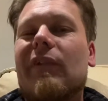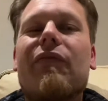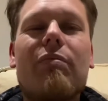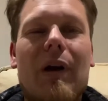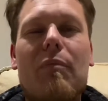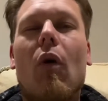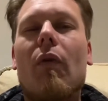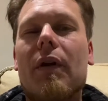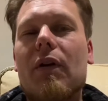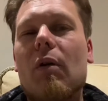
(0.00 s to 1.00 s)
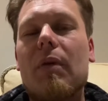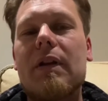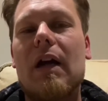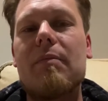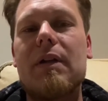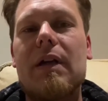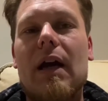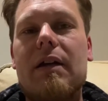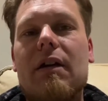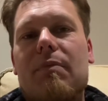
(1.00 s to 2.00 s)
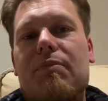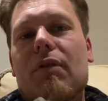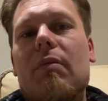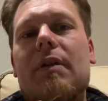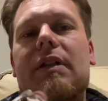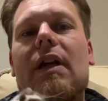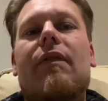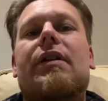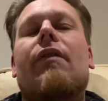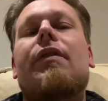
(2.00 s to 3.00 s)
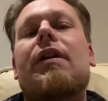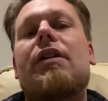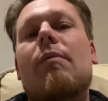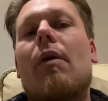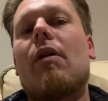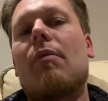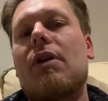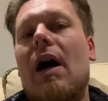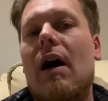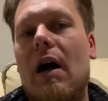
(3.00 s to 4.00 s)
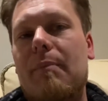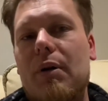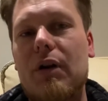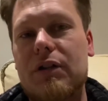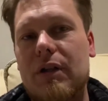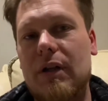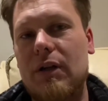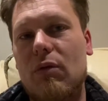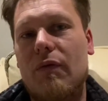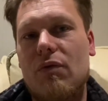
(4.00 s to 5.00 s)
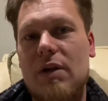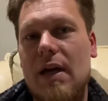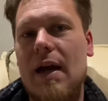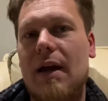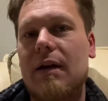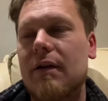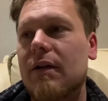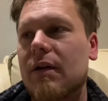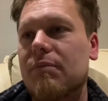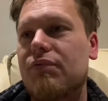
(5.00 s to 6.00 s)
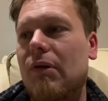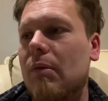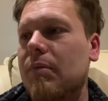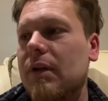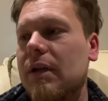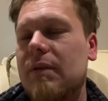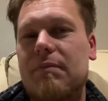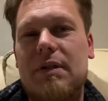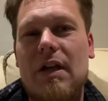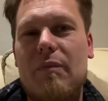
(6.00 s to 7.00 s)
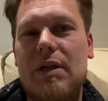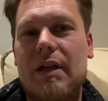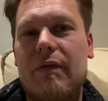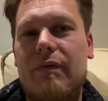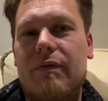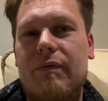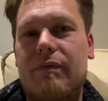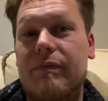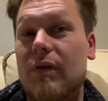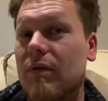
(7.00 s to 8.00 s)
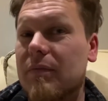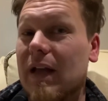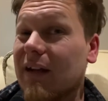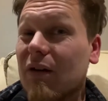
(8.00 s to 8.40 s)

more than a couple of times a year, you could probably save yourself a decent amount of money. I personally, over a year, probably saved myself nearly